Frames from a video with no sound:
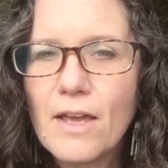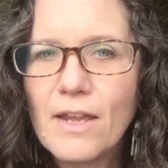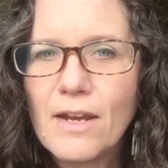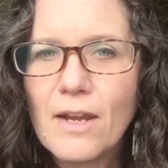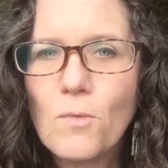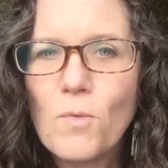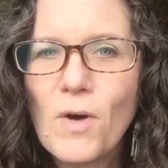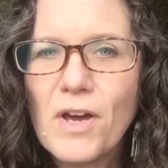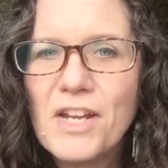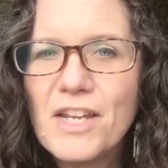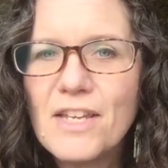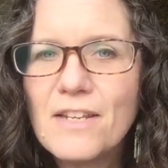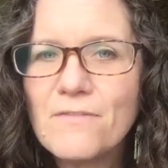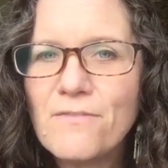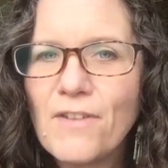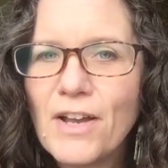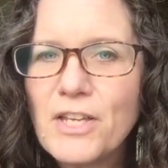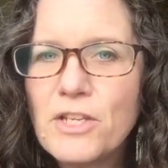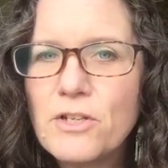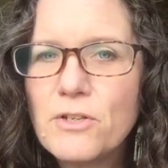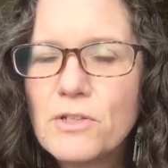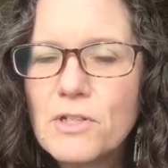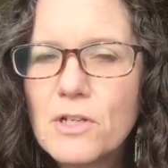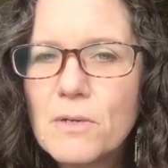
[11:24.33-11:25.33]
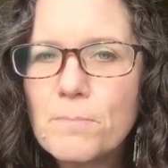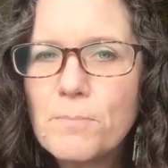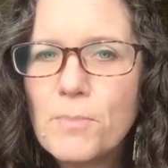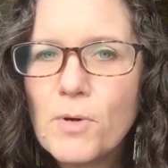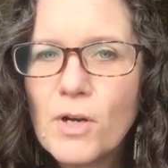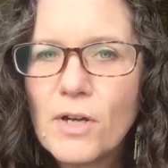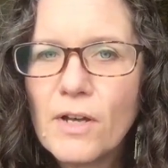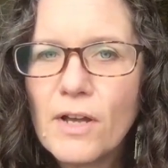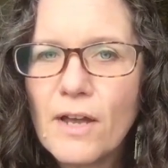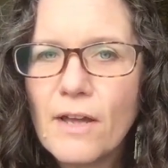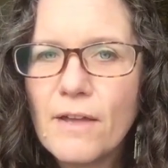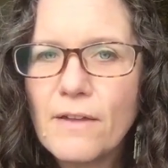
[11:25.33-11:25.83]
And I want to invite you to
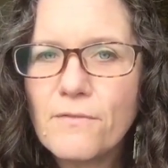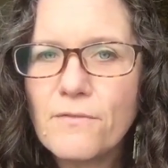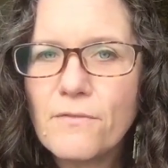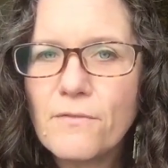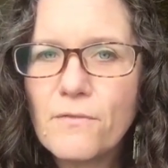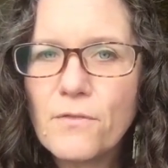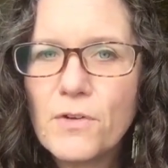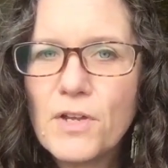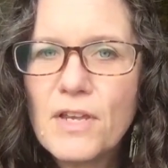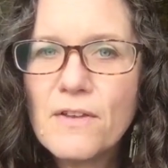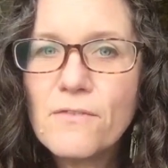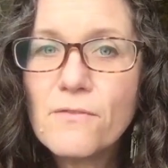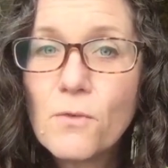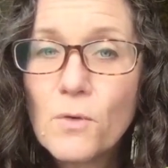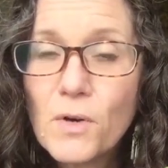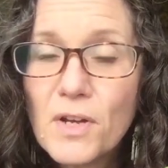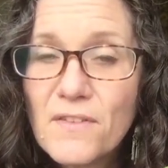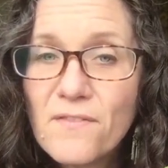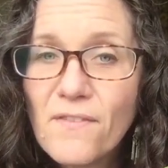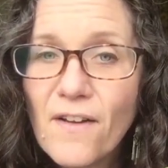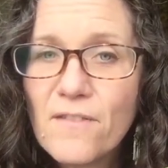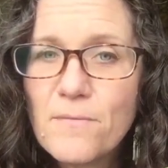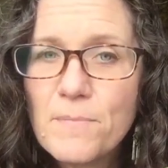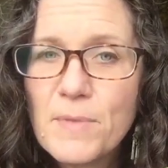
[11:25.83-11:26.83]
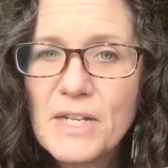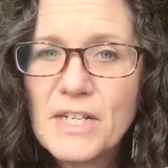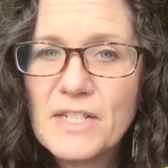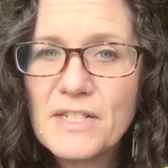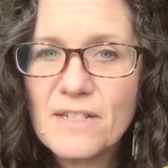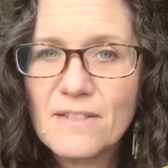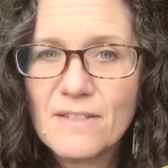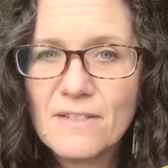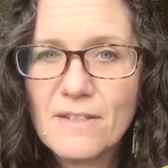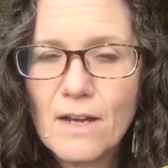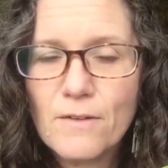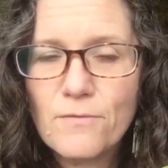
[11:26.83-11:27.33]
book a free 45-minute
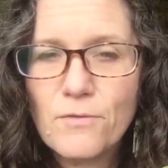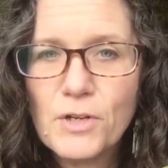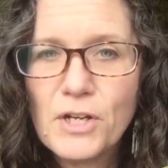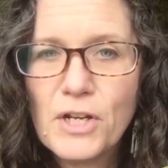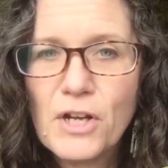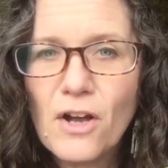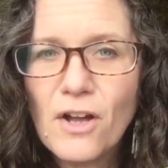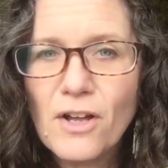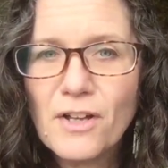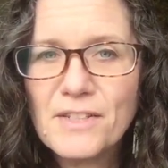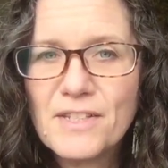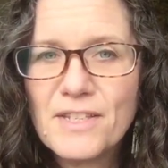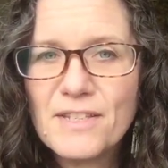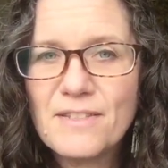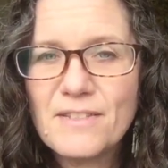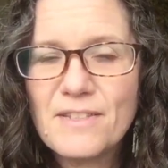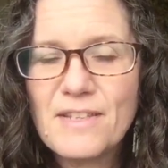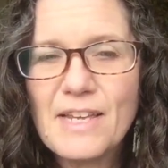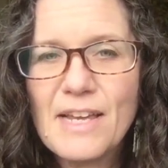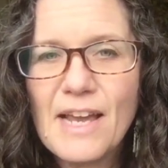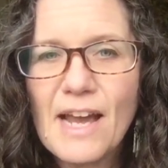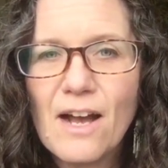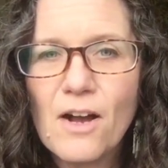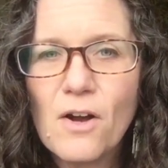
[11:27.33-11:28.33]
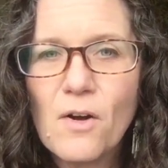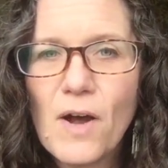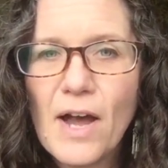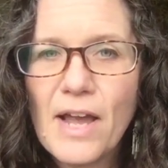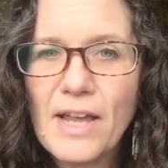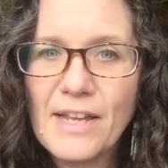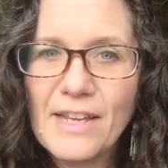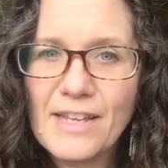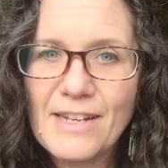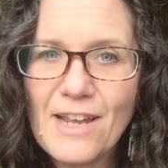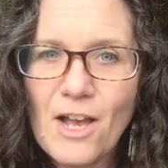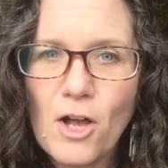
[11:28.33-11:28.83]
discovery call to see how I
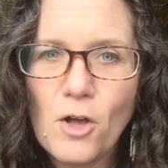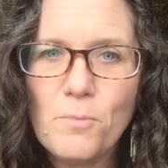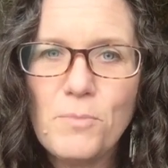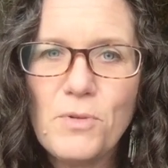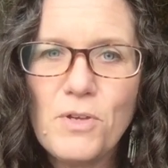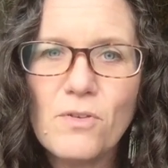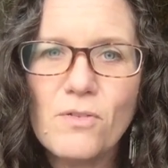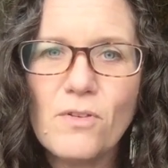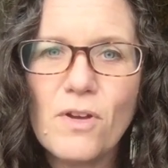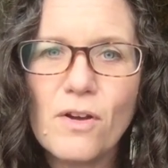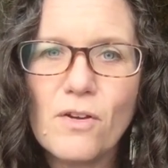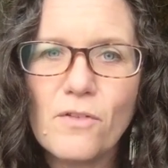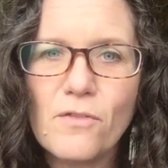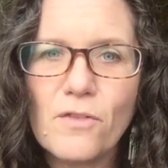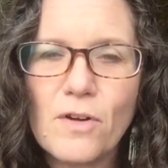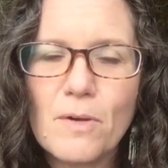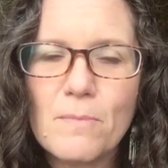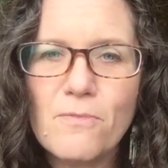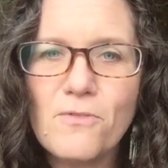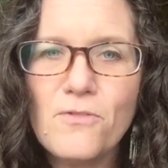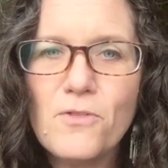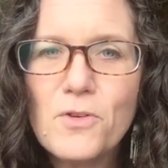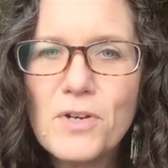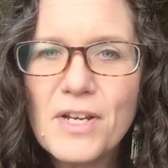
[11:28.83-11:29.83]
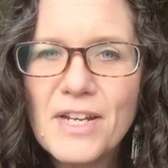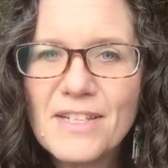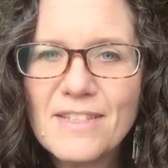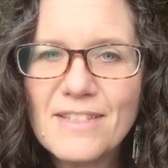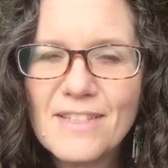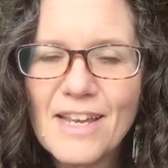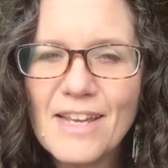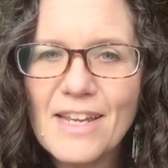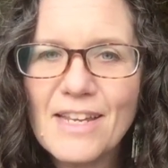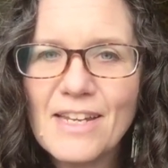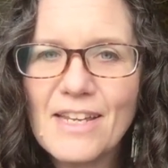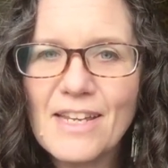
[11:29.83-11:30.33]
can help you go from food
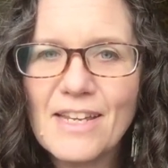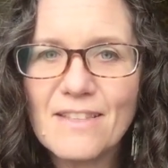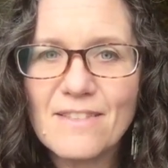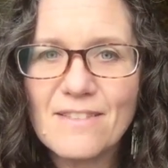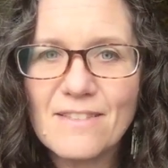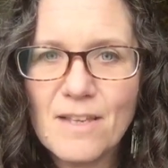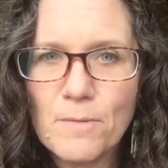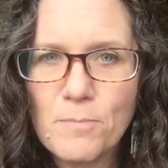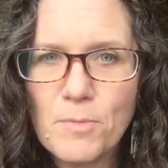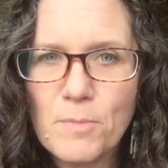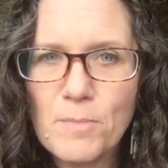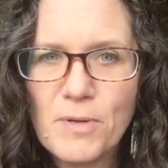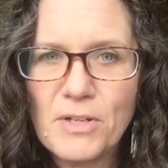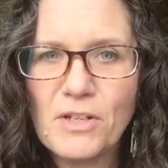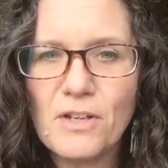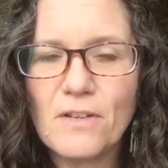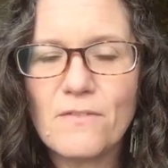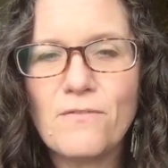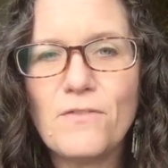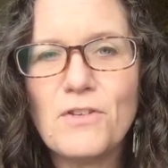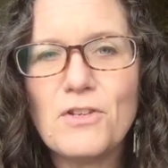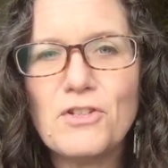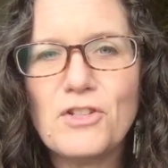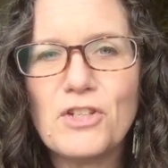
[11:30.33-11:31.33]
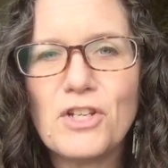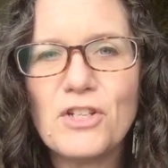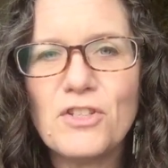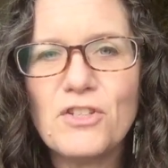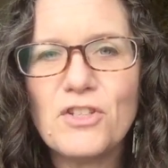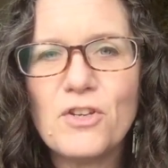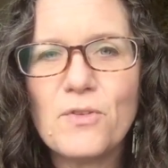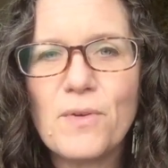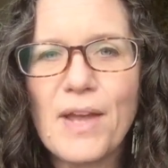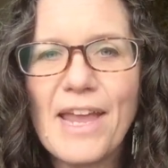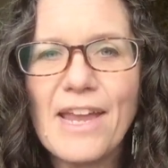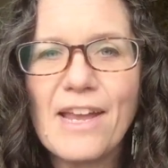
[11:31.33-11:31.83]
anxiety and supplement confusion
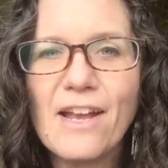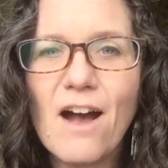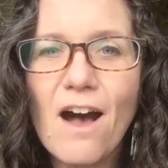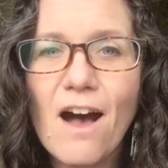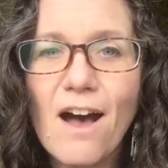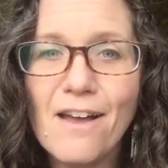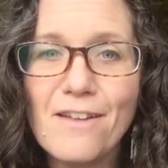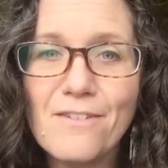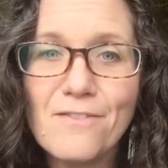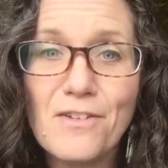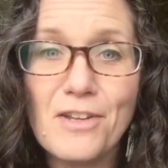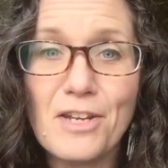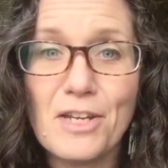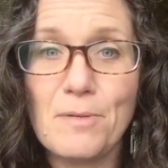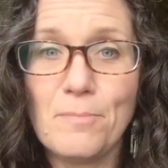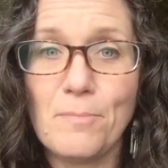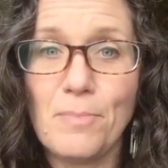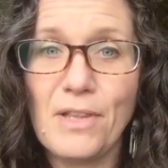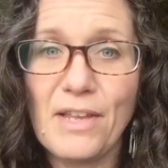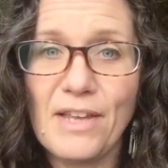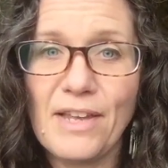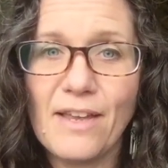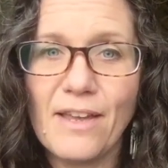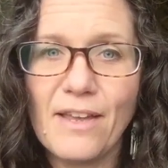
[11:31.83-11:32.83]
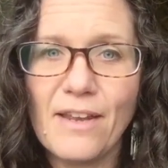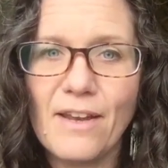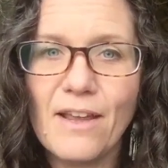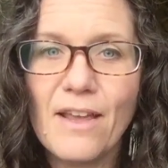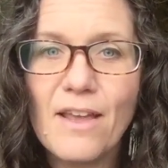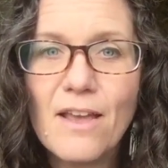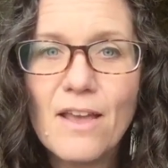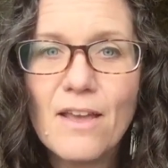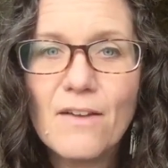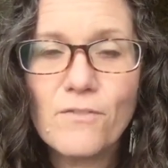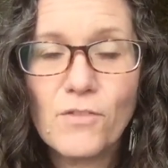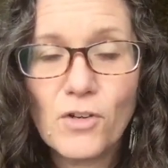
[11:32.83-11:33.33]
to a confident plan
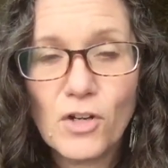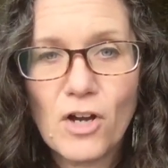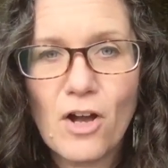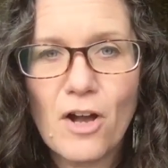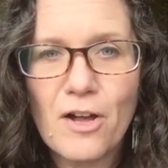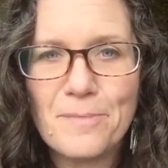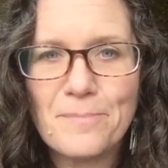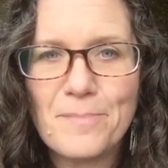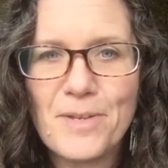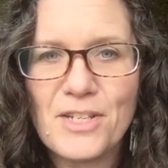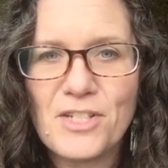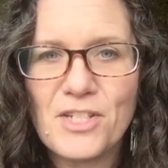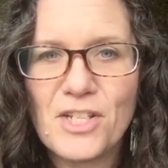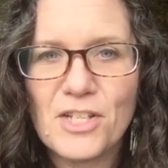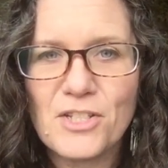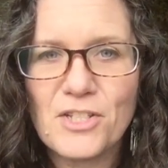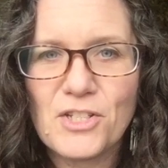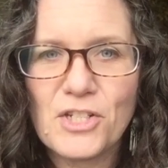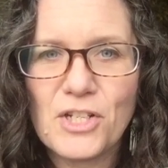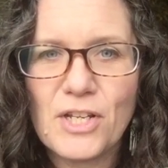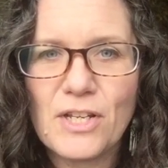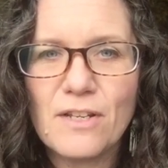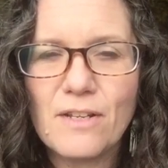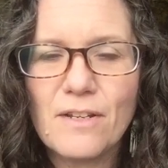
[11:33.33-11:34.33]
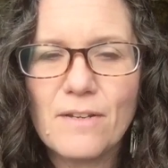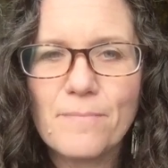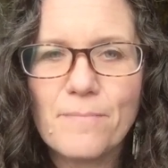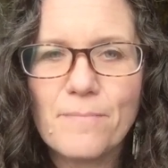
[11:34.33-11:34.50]
for calm digestion.